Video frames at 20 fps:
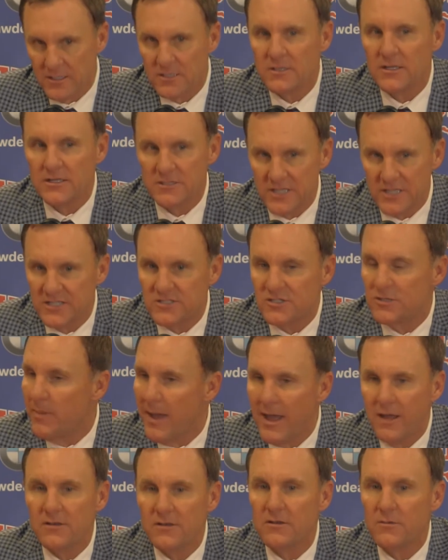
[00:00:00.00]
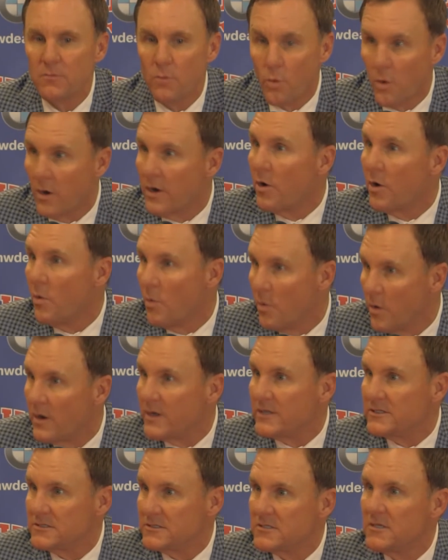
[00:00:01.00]
it's about one on
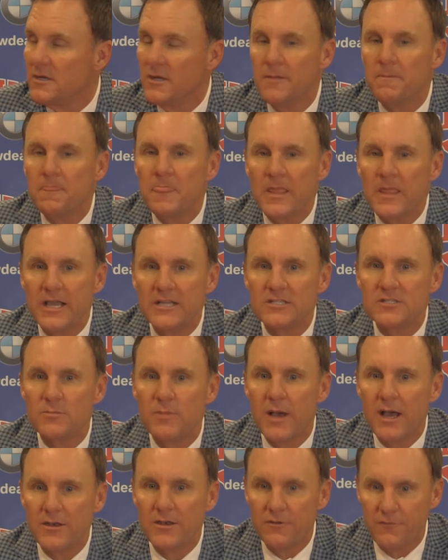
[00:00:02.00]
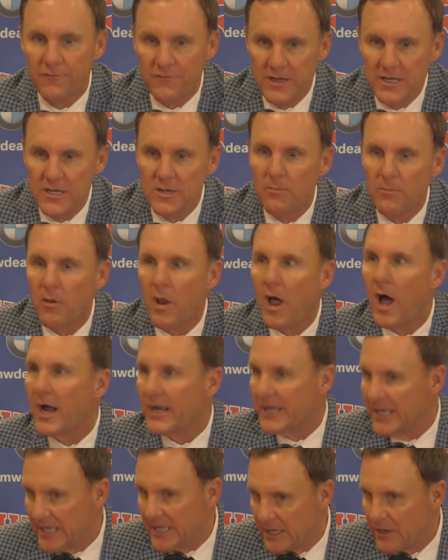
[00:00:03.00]
ones. It's about defeating a
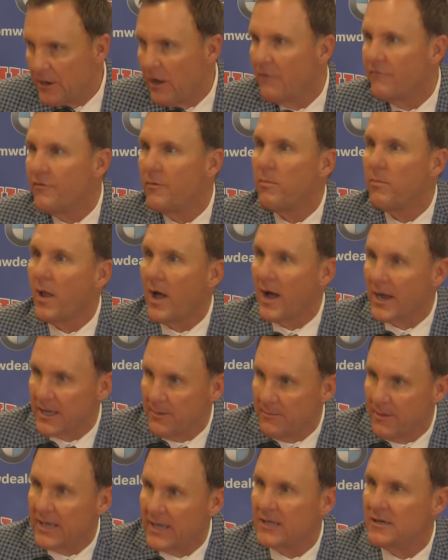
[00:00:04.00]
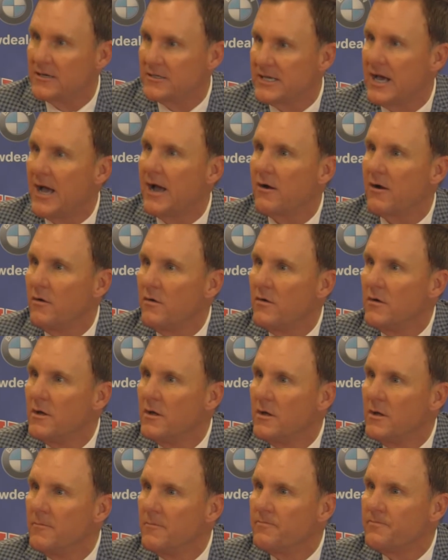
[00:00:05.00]
block, getting off a block, and making a tackle.
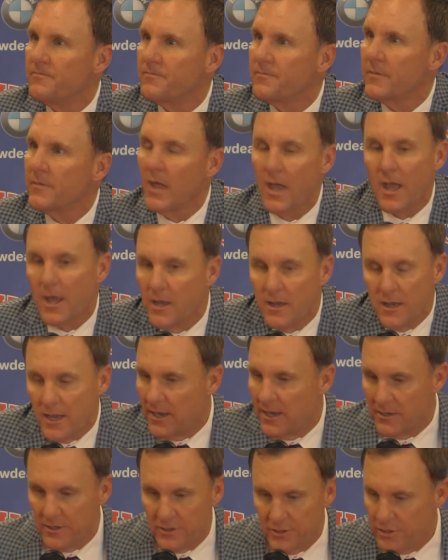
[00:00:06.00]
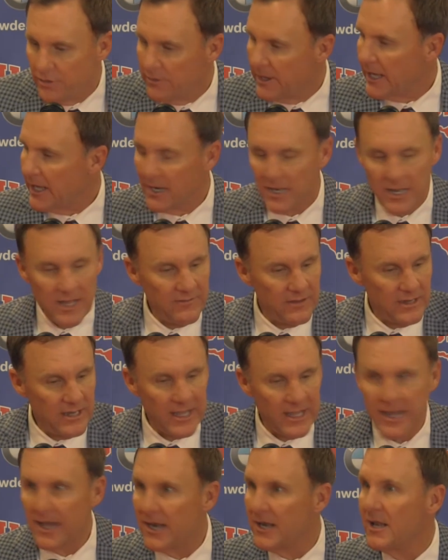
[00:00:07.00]
You got 11,
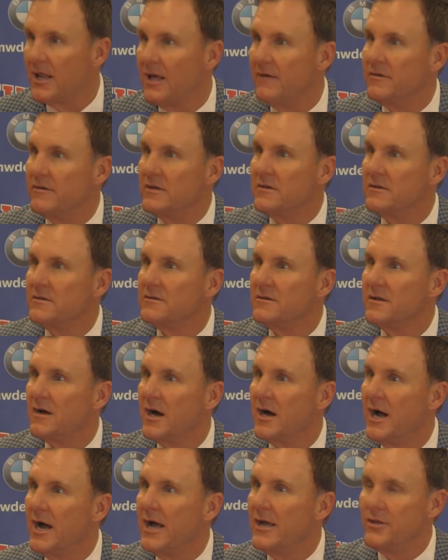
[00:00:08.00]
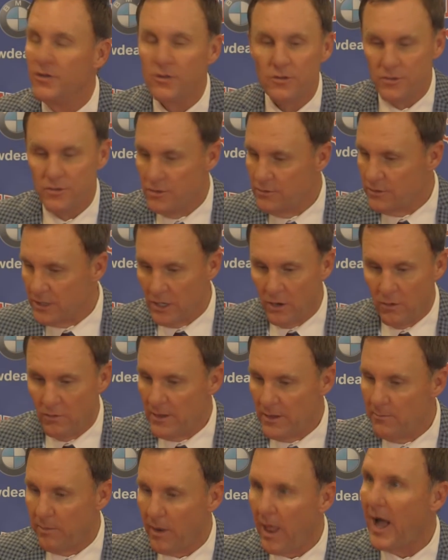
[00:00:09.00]
they got 11. All right, you, you can
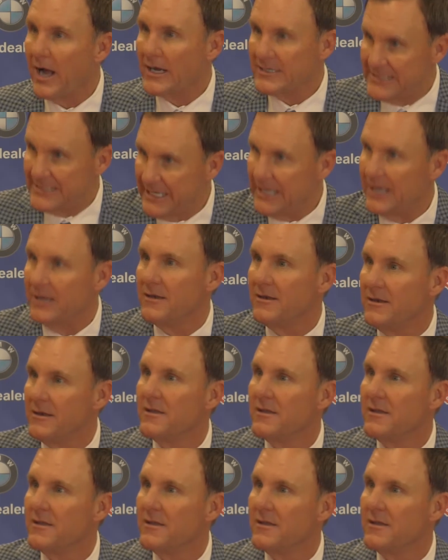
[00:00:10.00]
only block 10.